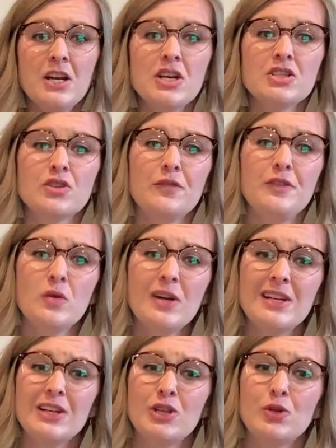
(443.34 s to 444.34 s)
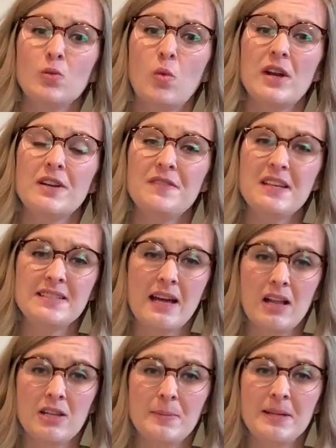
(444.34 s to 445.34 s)
So if you can include one of these
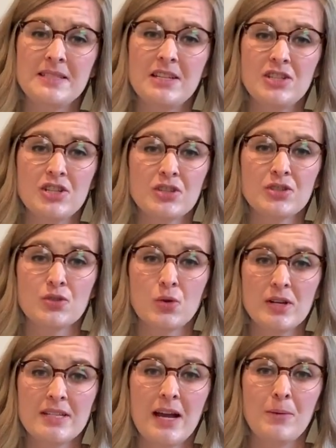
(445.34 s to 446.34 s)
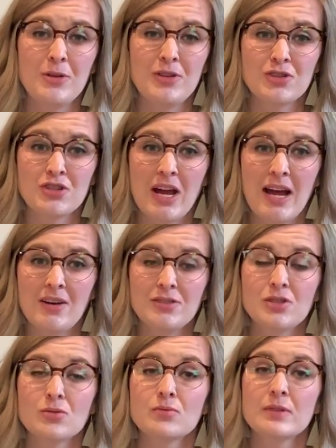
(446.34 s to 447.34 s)
elements into your story time with your child,
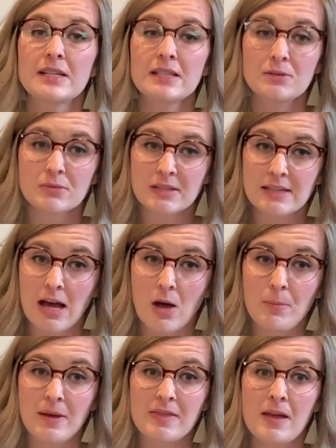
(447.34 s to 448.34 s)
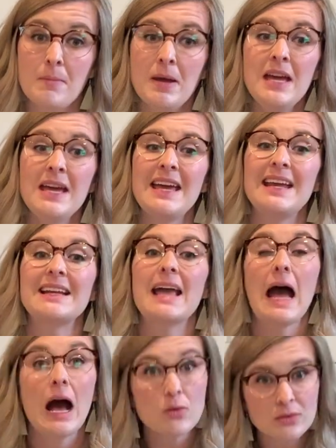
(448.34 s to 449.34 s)
you're really helping them in
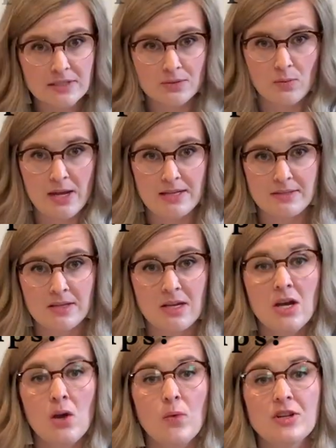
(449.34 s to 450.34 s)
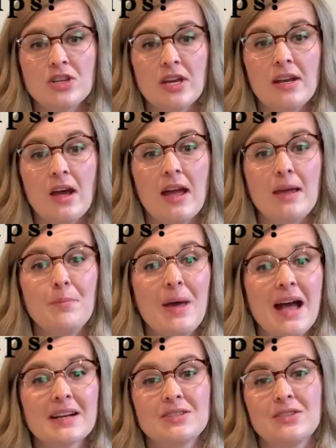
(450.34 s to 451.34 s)
countless ways, which can
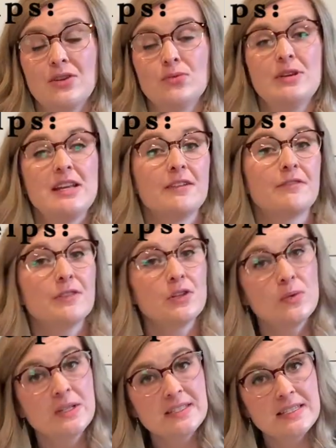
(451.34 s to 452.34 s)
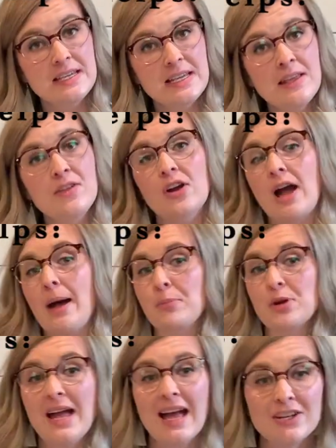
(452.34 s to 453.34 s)
impact their reading fluency, their
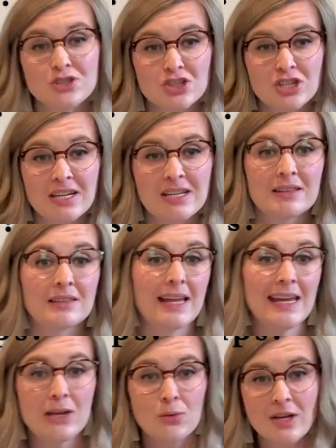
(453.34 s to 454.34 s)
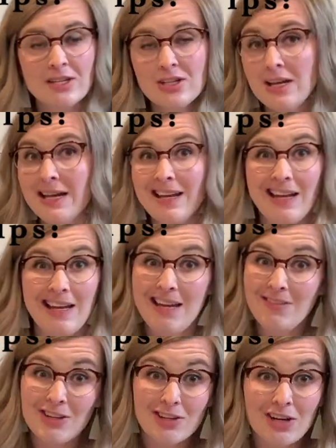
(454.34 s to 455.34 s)
comprehension, language,
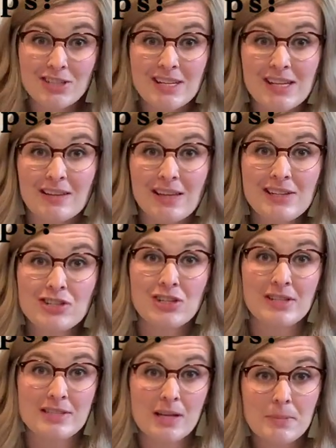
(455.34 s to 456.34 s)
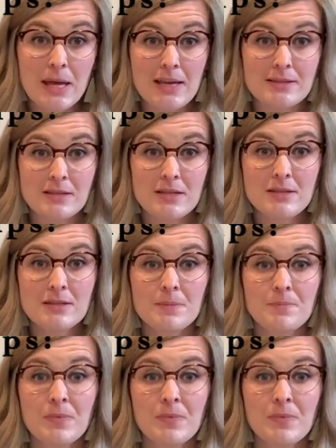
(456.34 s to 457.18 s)
even articulation in some cases,